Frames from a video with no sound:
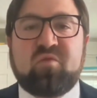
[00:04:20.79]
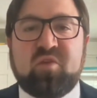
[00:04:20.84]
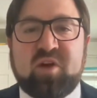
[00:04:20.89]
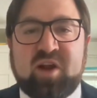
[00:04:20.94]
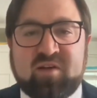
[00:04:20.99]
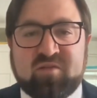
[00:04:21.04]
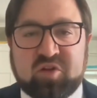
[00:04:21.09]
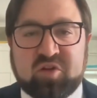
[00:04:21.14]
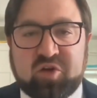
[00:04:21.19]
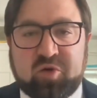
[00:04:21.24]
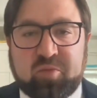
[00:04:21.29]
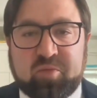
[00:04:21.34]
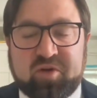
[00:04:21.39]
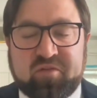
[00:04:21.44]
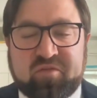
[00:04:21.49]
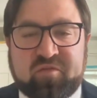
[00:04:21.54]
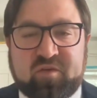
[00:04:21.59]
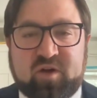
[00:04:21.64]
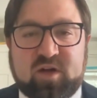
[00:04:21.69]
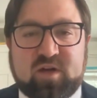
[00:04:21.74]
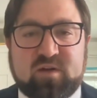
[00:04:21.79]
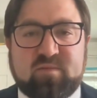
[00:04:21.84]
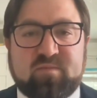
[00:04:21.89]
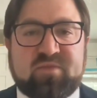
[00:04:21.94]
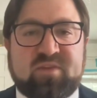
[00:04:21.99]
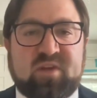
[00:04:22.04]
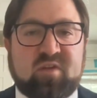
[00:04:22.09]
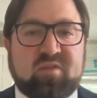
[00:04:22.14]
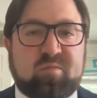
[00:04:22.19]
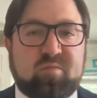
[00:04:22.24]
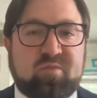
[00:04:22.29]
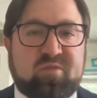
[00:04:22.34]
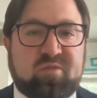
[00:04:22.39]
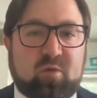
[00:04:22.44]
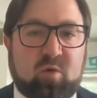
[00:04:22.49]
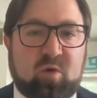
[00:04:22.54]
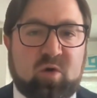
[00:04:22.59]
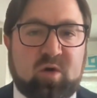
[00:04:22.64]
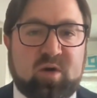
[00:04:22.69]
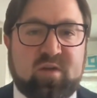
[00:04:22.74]
If we have a little bit of fun, tell some
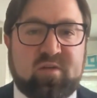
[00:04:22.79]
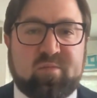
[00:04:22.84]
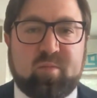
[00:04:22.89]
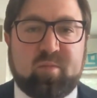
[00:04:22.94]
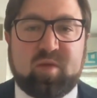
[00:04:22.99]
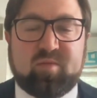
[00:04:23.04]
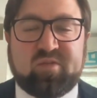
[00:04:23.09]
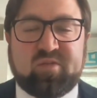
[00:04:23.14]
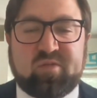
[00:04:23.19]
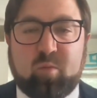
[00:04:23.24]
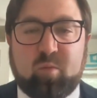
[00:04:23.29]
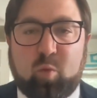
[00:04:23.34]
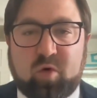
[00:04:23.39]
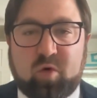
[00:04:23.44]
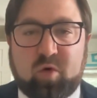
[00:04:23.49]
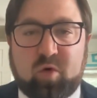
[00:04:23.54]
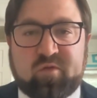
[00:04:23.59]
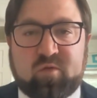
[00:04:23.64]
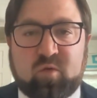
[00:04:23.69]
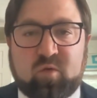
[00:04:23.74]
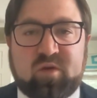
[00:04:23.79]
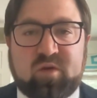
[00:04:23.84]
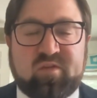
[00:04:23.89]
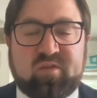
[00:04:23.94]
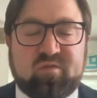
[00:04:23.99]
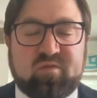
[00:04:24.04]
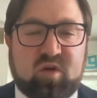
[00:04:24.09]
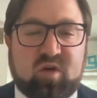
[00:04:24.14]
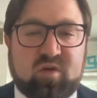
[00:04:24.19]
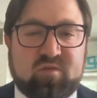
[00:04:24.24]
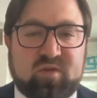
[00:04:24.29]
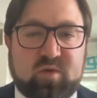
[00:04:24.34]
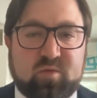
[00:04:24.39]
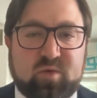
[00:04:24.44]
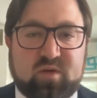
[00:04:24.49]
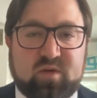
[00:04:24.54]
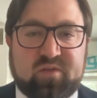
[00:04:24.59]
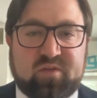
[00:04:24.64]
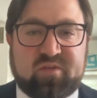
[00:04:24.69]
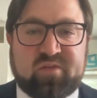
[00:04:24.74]
stories, maybe some more stories involving
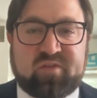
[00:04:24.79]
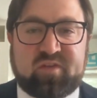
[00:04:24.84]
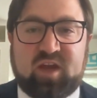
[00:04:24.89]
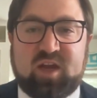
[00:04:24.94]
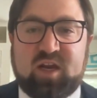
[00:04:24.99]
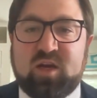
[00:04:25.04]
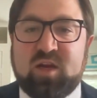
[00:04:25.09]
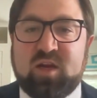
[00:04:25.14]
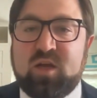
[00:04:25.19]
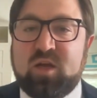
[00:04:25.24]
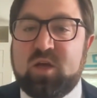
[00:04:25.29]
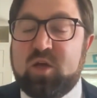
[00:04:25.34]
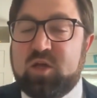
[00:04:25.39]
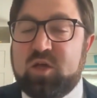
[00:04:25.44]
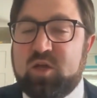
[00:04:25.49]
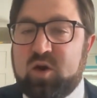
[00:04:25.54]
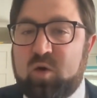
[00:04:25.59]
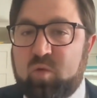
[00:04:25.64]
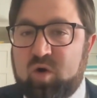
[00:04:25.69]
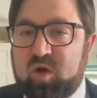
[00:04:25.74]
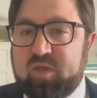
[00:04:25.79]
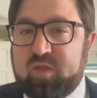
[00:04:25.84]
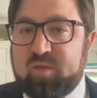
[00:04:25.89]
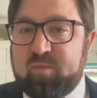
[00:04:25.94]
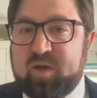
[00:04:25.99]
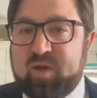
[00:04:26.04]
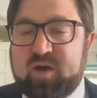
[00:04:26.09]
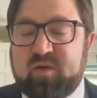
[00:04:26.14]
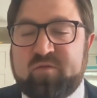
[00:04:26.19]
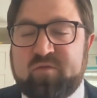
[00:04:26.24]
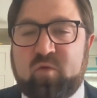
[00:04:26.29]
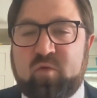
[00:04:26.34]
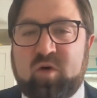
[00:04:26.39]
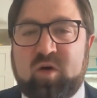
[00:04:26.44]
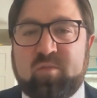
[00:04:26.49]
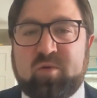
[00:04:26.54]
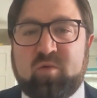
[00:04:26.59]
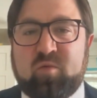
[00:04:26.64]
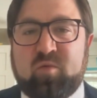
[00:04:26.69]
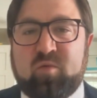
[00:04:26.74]
real estate, we're all the better
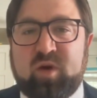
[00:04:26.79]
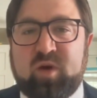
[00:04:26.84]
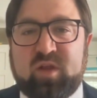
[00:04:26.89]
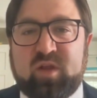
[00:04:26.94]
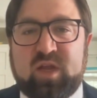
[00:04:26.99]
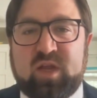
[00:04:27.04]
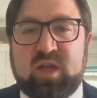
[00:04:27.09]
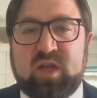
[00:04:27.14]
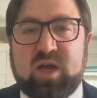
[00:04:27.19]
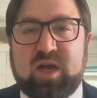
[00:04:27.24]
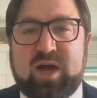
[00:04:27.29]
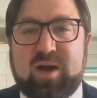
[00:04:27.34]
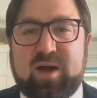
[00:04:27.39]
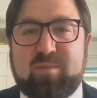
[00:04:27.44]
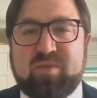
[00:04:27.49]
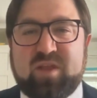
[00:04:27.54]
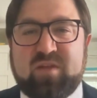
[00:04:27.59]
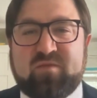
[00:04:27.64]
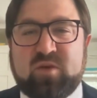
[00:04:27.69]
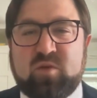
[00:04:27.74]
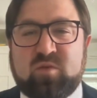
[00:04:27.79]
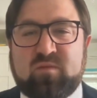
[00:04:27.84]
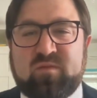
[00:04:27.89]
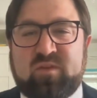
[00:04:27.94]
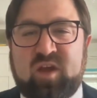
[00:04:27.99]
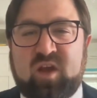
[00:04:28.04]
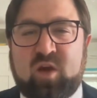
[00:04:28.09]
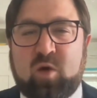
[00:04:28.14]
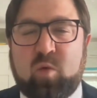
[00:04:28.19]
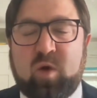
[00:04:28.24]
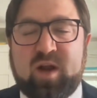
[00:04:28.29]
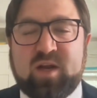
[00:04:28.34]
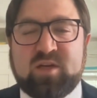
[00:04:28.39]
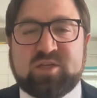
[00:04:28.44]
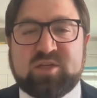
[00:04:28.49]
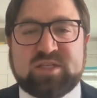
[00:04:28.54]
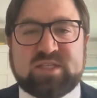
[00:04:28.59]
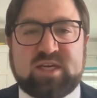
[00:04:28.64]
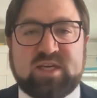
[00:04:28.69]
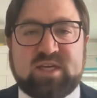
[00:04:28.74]
for it. But really, if you take away
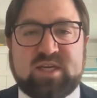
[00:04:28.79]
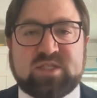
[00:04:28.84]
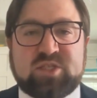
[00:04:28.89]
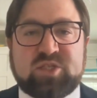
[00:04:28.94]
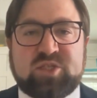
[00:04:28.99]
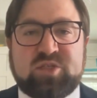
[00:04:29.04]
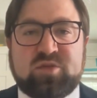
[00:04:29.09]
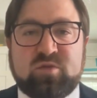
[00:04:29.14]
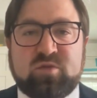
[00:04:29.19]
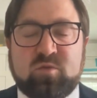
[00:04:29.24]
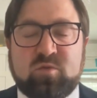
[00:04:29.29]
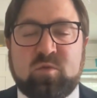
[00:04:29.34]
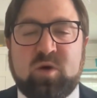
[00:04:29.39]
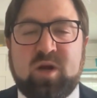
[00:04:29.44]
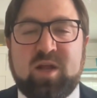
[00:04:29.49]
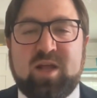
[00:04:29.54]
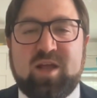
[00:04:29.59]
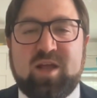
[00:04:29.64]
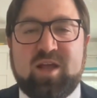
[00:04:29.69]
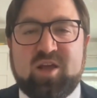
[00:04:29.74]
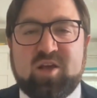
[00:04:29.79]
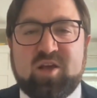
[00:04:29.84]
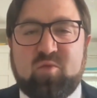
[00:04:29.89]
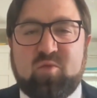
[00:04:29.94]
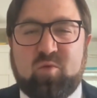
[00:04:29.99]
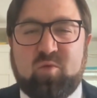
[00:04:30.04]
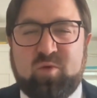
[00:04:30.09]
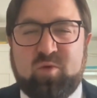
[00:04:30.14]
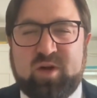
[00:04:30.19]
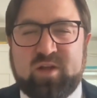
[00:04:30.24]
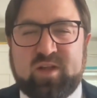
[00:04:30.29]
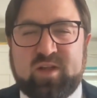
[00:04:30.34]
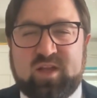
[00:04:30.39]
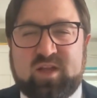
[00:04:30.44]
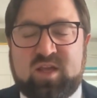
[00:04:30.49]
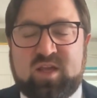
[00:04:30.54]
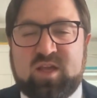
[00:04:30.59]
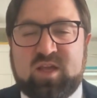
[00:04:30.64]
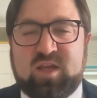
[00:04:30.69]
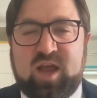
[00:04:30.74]
just, I guess, two really
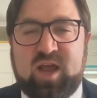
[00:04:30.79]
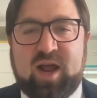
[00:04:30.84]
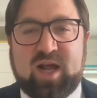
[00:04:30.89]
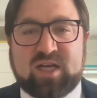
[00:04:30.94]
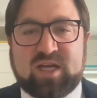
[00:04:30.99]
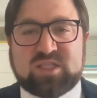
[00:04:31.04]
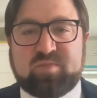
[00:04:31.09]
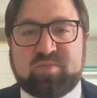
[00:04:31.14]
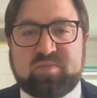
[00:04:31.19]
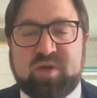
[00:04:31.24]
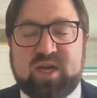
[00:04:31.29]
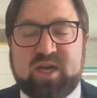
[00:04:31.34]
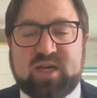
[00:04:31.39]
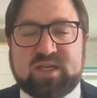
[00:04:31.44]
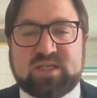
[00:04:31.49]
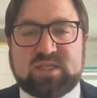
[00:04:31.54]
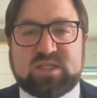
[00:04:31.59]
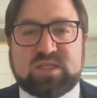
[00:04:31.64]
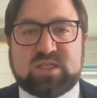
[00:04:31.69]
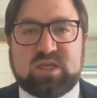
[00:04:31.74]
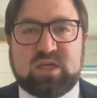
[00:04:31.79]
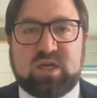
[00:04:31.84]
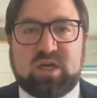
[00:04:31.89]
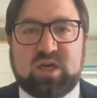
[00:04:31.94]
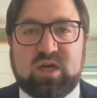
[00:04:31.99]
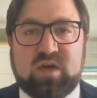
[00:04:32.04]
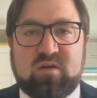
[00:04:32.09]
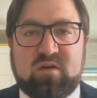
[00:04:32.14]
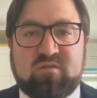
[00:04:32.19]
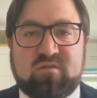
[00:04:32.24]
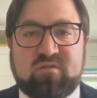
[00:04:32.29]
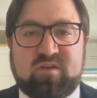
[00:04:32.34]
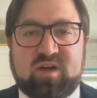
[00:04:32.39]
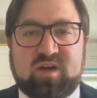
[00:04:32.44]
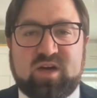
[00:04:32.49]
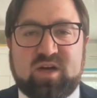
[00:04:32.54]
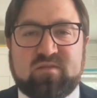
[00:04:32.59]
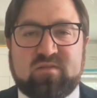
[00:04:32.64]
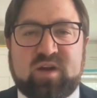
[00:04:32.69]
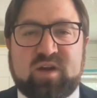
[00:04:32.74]
key aspects of
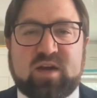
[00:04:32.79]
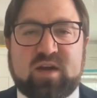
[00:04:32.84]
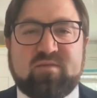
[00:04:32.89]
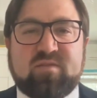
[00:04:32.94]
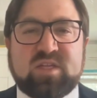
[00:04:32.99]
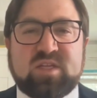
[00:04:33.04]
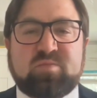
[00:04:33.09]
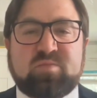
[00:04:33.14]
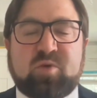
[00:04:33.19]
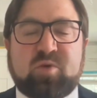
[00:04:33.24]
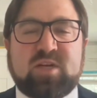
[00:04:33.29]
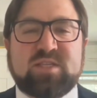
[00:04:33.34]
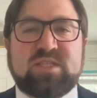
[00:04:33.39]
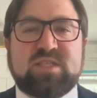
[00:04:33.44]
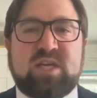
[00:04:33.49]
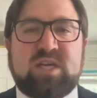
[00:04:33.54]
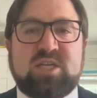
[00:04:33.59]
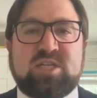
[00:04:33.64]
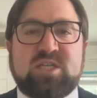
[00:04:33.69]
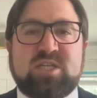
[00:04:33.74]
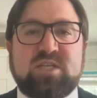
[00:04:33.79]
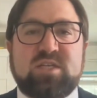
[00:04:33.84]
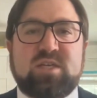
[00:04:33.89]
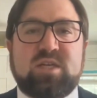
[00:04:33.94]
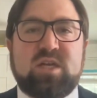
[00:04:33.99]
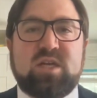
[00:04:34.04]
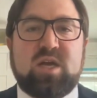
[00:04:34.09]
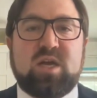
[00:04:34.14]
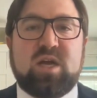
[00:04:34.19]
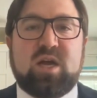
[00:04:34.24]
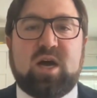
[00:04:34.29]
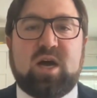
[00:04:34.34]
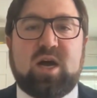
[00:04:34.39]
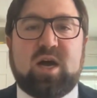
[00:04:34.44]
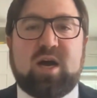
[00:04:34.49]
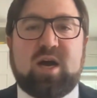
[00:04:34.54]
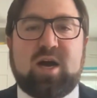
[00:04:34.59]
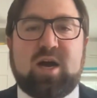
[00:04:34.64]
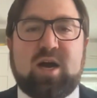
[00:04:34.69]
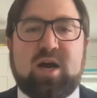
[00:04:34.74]
kind of this presentation,
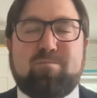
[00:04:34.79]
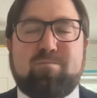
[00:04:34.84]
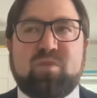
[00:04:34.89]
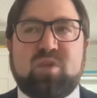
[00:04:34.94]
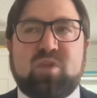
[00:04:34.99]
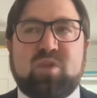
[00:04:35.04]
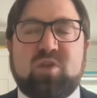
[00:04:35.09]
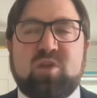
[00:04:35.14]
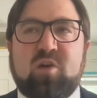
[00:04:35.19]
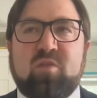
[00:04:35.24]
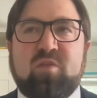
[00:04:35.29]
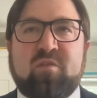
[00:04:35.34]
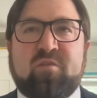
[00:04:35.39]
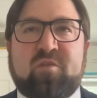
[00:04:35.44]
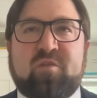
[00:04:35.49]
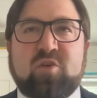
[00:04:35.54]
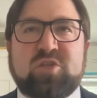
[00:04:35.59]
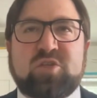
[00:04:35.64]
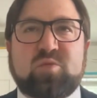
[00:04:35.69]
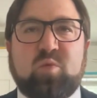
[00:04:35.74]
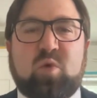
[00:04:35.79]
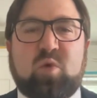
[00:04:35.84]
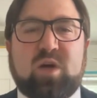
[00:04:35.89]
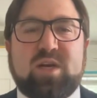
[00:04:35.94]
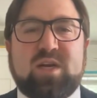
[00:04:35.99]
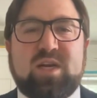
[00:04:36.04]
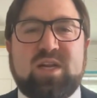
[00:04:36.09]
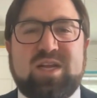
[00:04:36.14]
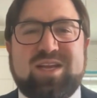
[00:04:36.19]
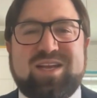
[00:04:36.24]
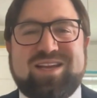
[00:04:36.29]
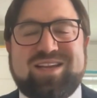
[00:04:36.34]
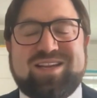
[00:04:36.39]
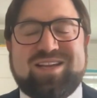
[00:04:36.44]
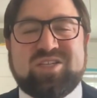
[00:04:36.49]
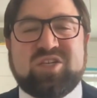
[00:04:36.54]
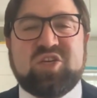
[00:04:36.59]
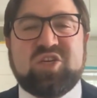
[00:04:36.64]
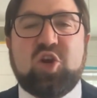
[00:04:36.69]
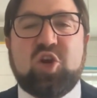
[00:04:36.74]
the first one
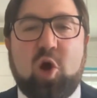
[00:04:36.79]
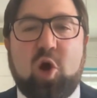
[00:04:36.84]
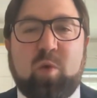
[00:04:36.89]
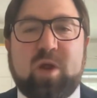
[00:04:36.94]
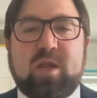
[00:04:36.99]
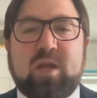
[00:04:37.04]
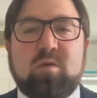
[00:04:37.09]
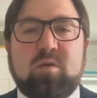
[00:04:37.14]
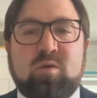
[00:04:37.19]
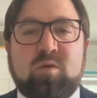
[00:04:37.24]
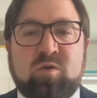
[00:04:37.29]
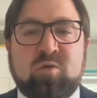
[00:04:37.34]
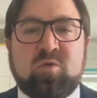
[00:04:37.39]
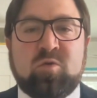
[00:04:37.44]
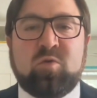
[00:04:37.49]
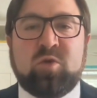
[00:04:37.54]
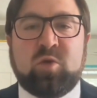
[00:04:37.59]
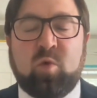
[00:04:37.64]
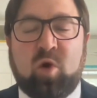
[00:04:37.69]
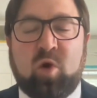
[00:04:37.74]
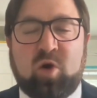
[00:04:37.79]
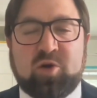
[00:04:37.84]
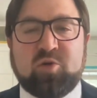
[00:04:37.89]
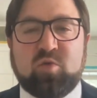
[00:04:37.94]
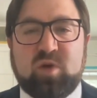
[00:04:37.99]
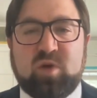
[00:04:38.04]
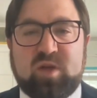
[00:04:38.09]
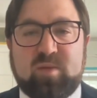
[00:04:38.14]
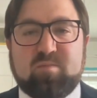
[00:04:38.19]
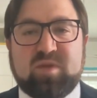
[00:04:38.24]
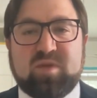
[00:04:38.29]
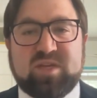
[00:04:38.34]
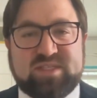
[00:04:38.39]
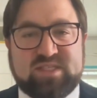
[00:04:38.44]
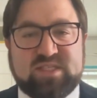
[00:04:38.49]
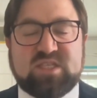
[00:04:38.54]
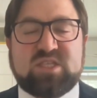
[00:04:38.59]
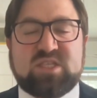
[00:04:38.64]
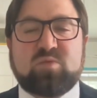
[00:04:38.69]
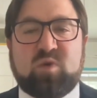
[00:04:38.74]
is knowing who you are doing
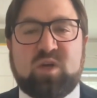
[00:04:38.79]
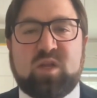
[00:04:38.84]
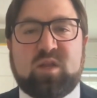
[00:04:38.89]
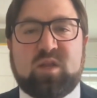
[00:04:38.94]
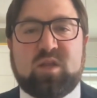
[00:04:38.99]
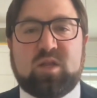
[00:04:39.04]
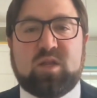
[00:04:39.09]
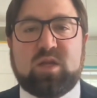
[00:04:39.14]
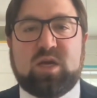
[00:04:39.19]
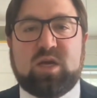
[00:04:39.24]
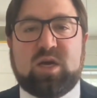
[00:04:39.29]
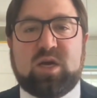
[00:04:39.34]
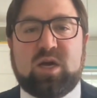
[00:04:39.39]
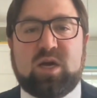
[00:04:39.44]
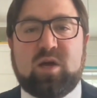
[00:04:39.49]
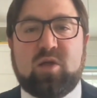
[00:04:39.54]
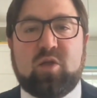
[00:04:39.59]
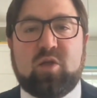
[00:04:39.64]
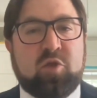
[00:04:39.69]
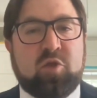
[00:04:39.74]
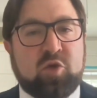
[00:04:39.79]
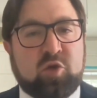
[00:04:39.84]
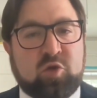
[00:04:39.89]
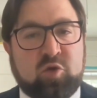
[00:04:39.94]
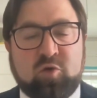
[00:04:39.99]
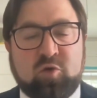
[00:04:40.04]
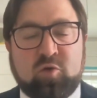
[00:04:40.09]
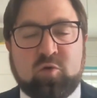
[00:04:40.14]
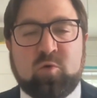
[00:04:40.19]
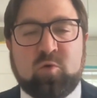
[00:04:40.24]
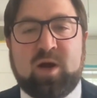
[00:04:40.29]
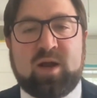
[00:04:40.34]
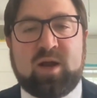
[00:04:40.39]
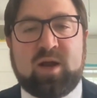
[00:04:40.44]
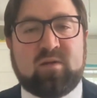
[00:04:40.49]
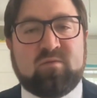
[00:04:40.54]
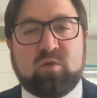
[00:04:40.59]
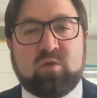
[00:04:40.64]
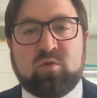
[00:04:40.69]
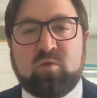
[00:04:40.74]
business with. The who,
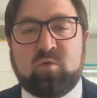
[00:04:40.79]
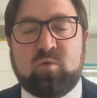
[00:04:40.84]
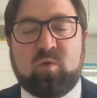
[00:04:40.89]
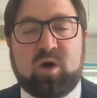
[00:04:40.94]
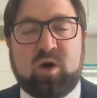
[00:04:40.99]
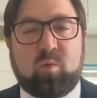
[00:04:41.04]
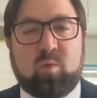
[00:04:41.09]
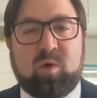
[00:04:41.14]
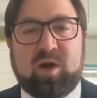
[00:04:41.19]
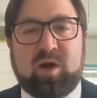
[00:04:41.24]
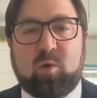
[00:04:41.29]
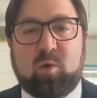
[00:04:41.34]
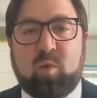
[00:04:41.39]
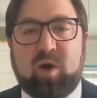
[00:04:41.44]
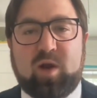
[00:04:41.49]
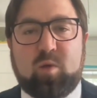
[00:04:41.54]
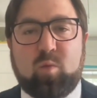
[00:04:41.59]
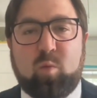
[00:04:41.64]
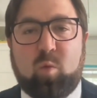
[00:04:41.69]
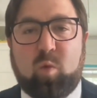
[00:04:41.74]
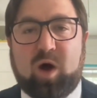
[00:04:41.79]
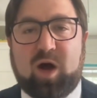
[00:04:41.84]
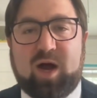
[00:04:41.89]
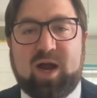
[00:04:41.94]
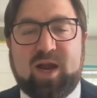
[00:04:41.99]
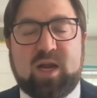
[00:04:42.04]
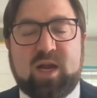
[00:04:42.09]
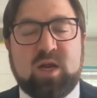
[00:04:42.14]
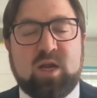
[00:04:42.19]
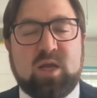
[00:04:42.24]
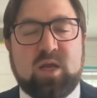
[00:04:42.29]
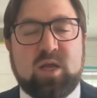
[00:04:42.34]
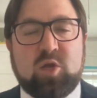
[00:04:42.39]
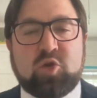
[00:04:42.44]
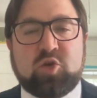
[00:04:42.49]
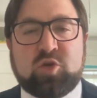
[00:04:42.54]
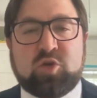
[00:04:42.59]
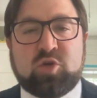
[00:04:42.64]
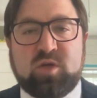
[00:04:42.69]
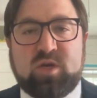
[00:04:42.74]
out of the who, what, where, when, why,
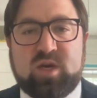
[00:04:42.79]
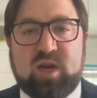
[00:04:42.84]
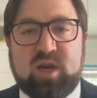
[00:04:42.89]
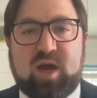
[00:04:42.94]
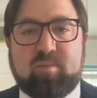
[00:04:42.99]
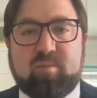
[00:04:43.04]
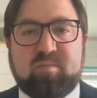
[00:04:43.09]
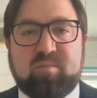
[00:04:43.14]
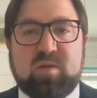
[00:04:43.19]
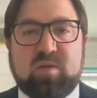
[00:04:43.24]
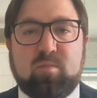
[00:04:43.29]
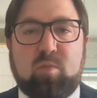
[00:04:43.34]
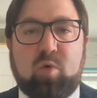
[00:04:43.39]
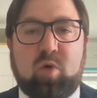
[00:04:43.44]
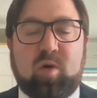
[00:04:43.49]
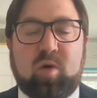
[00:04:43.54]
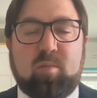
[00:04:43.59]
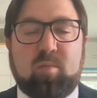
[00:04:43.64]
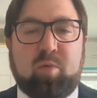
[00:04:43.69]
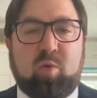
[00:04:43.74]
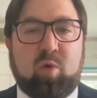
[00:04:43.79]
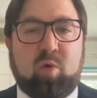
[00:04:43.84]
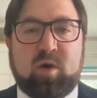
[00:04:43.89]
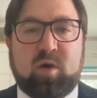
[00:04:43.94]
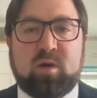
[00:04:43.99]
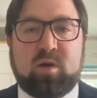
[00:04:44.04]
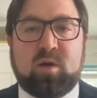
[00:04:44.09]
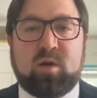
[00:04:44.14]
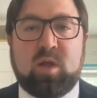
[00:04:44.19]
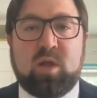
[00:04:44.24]
could not be more important.